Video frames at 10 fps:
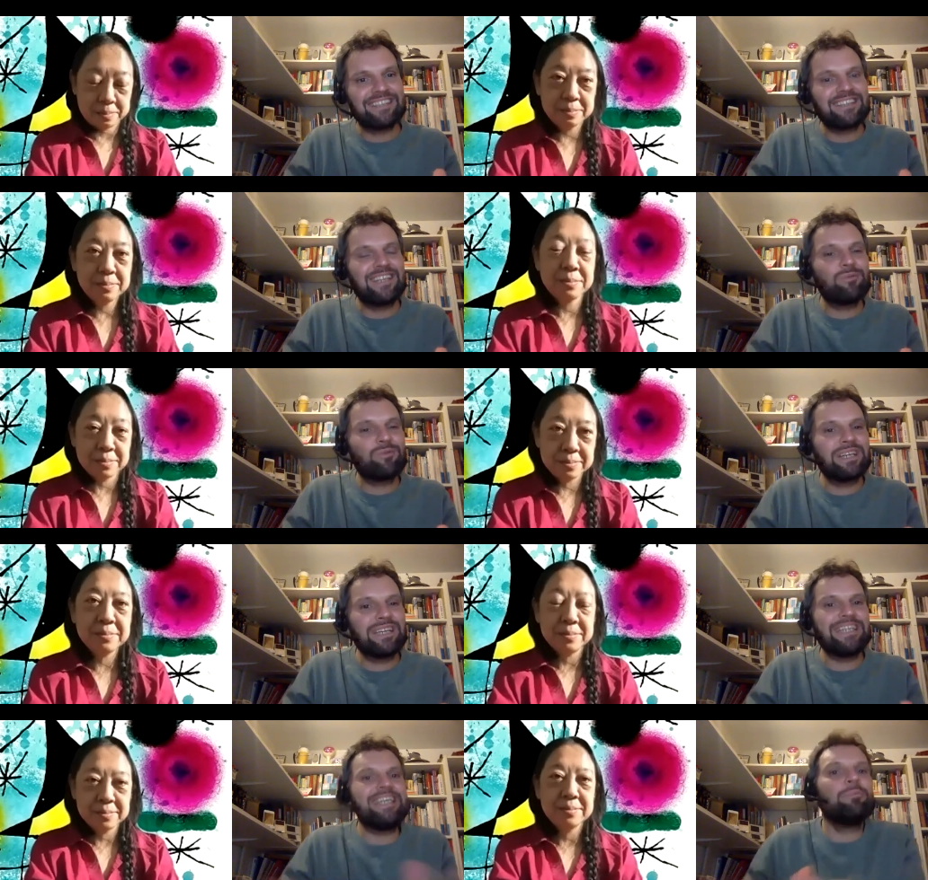Speaker 1: that in a way
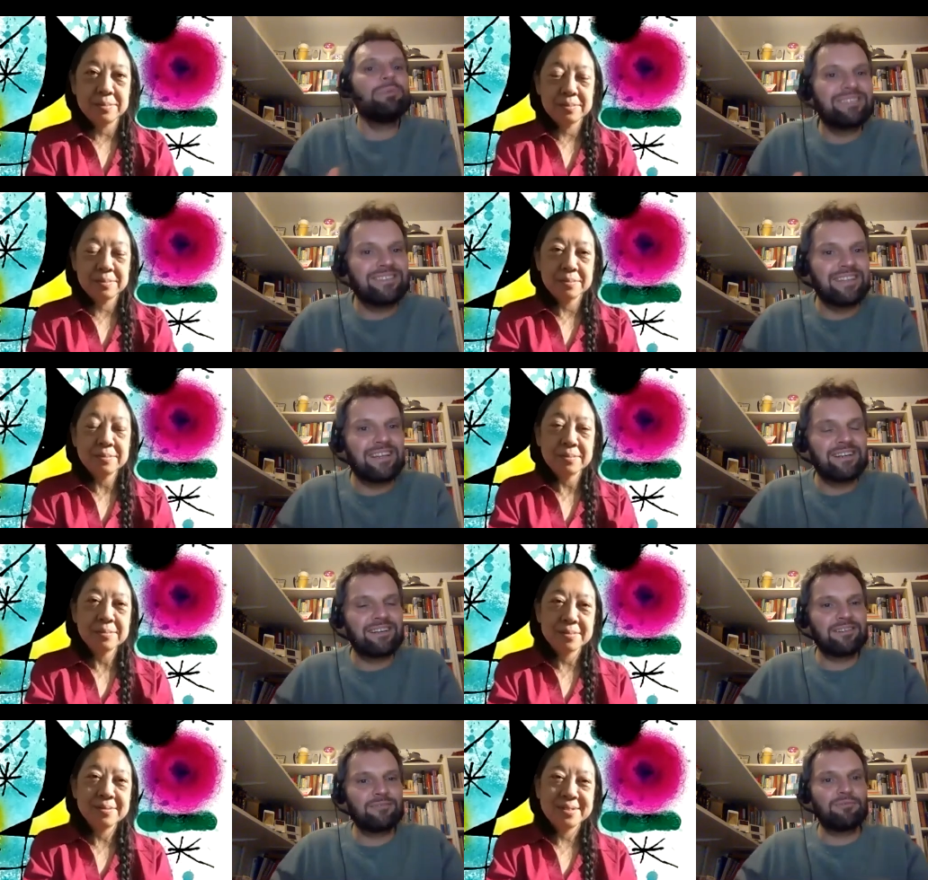inhibited
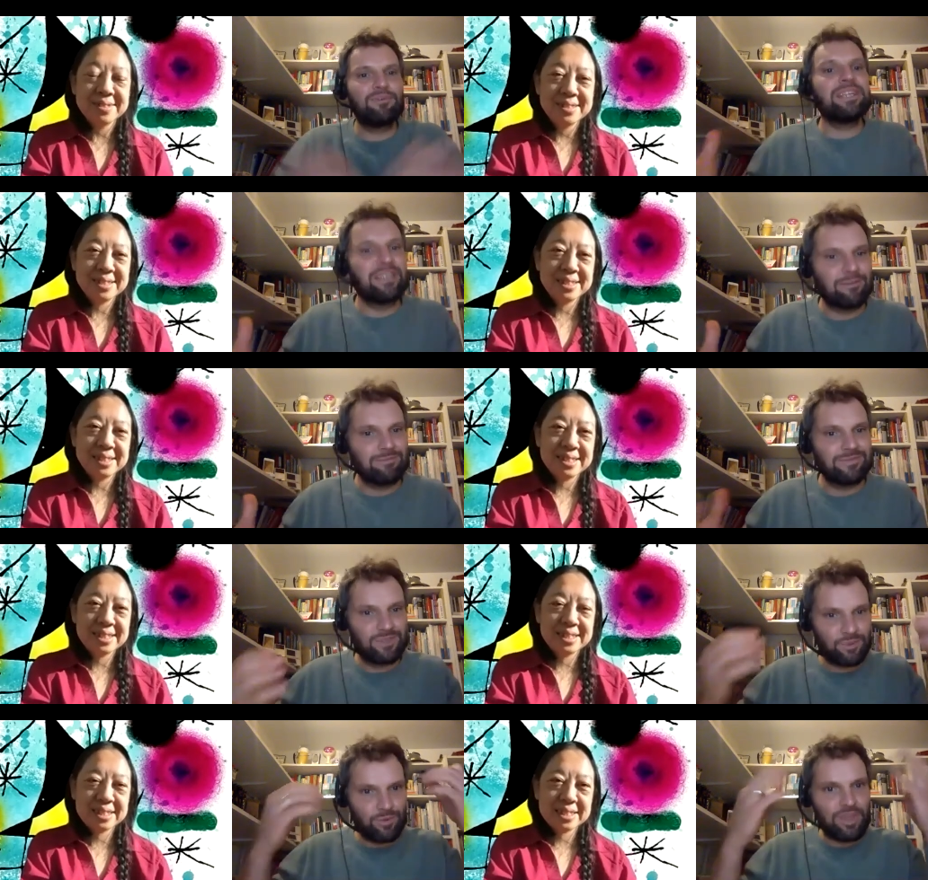their freedom
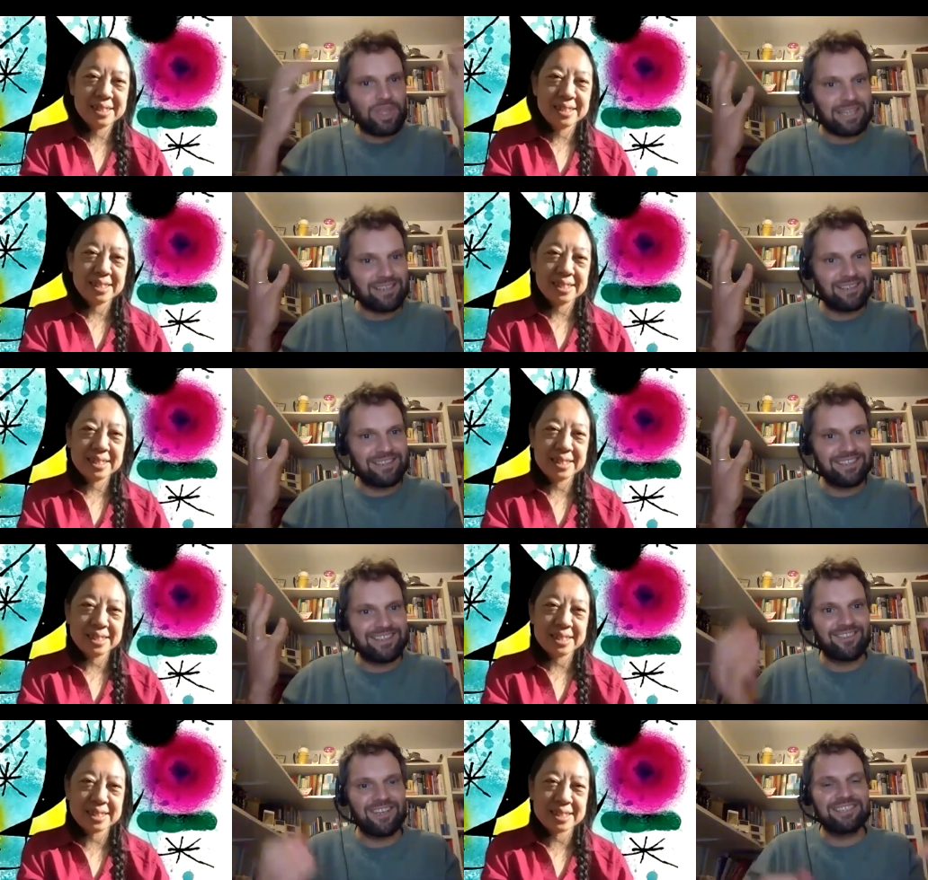to think,
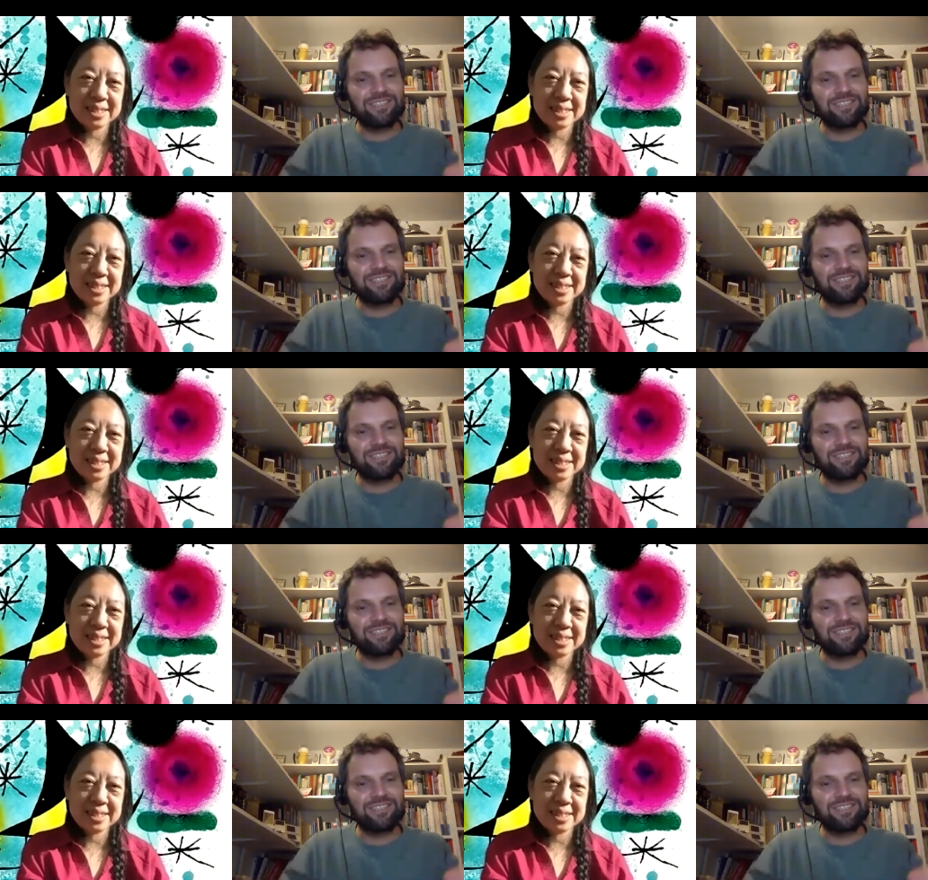right?